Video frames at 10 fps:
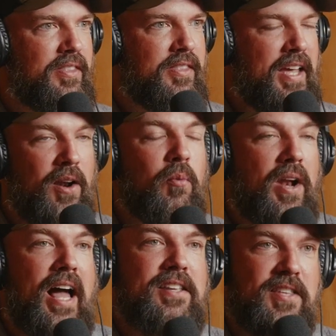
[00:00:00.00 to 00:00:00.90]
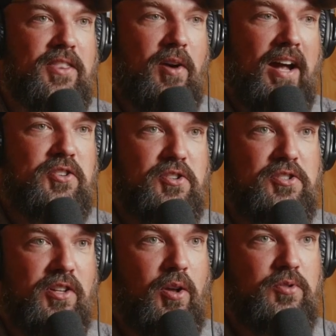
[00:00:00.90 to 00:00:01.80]
they don't realize that they're actually
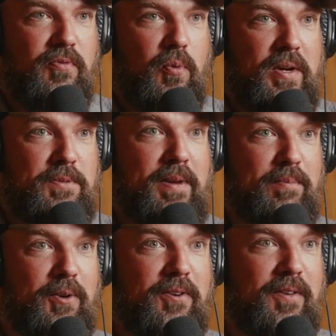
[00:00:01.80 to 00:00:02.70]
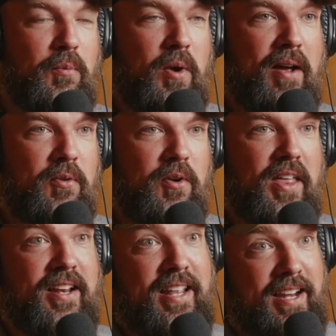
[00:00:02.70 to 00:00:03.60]
just clones for rich people. And whenever
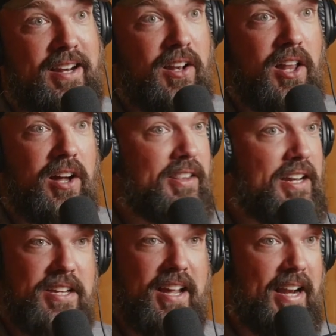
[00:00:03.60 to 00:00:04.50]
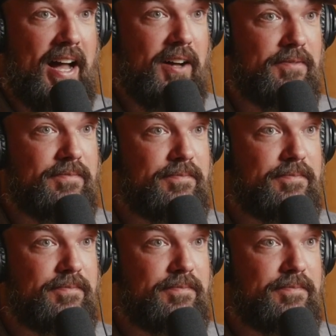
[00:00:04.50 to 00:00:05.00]
they need a lung, they take it out.